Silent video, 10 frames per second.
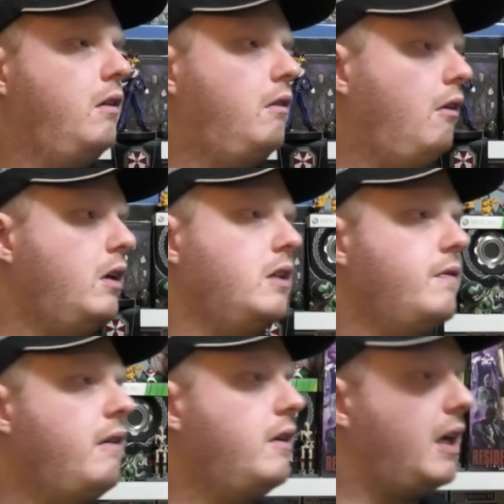Doggy's
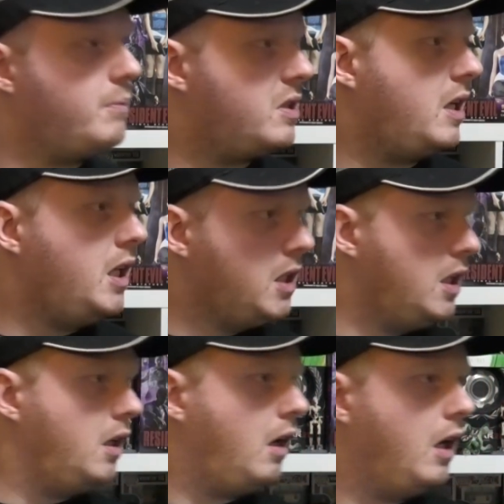very upset
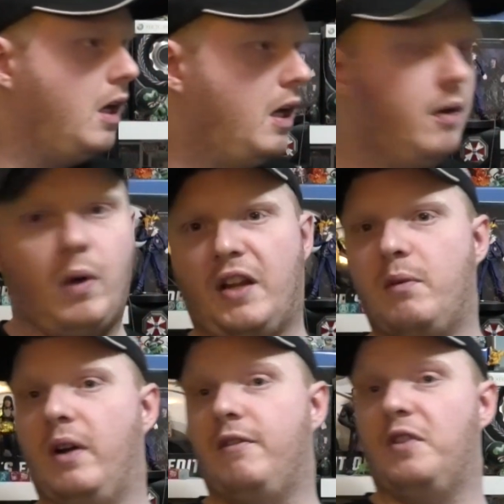tonight. I
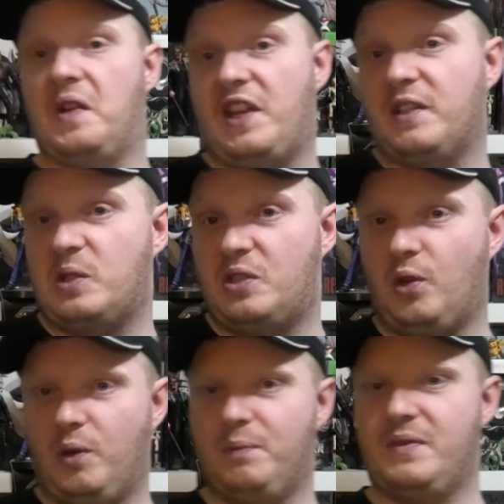think we're in for a
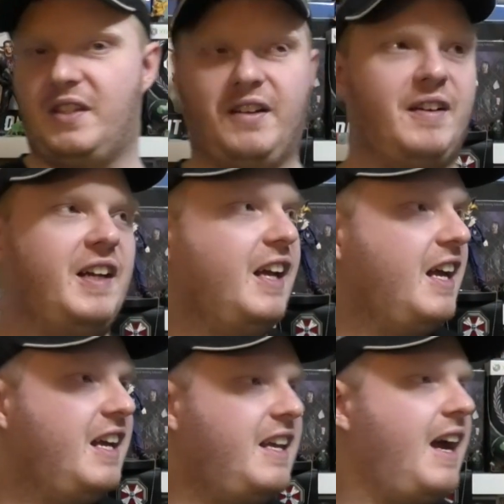thunderstorm, so
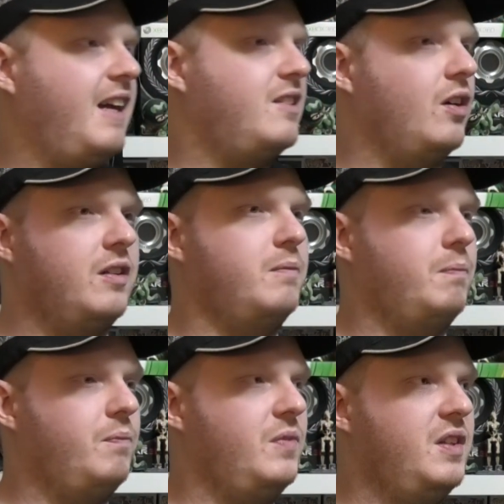yeah, dog,
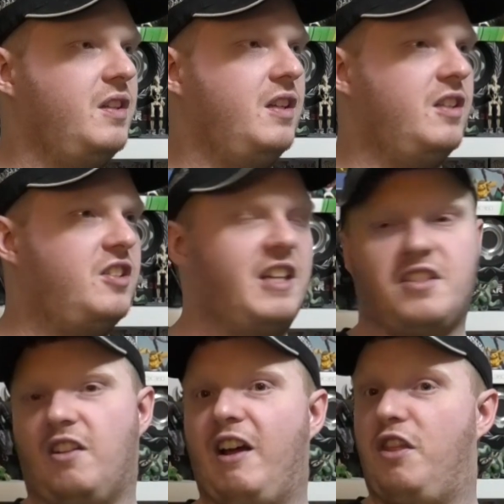she
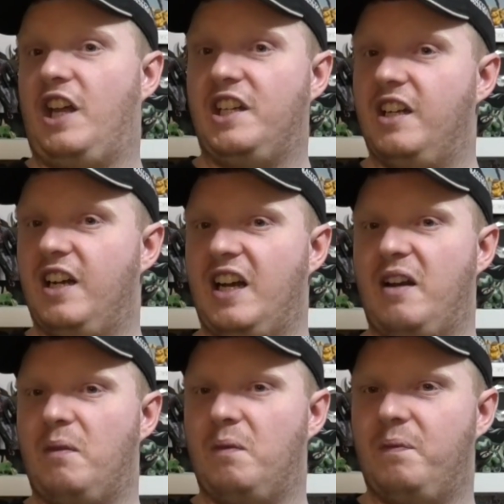doesn't like thunder,
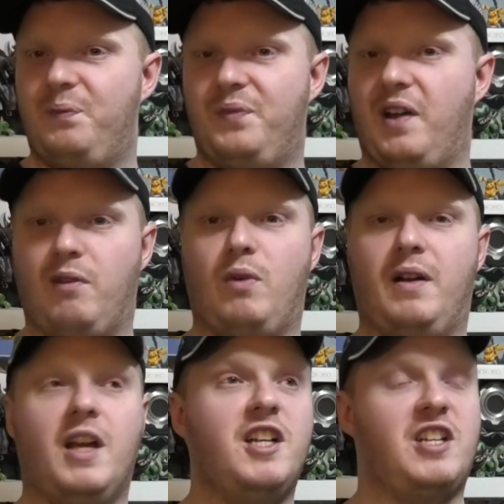and
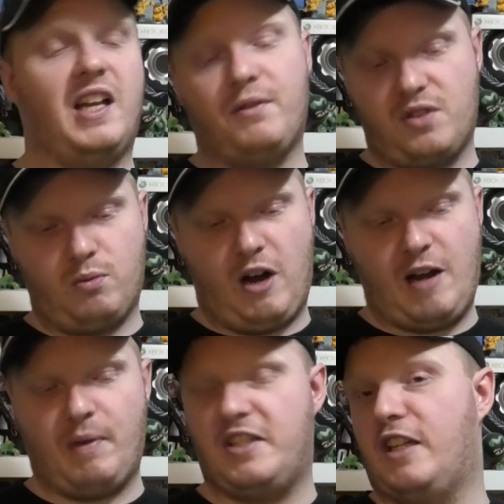she loves the
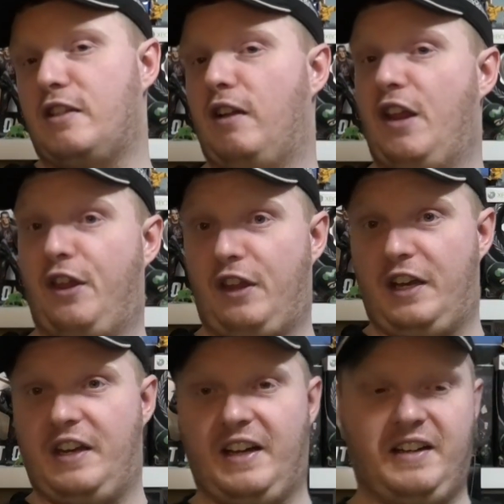rain, but she doesn't like the
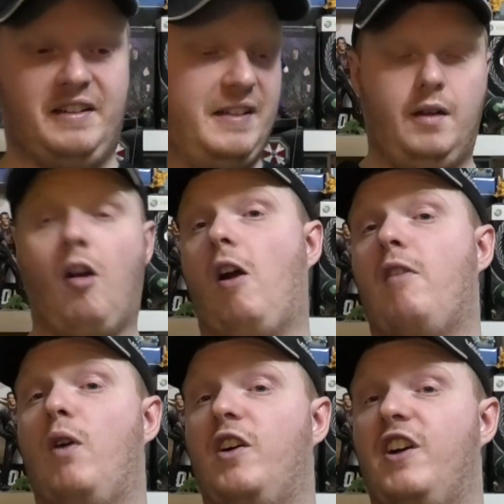thunder. Alright
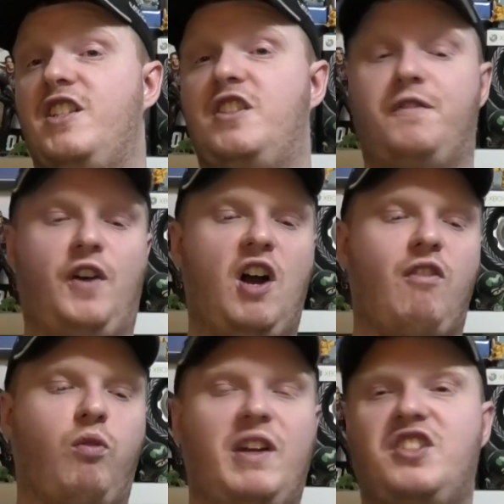everyone, got issue 5 of Red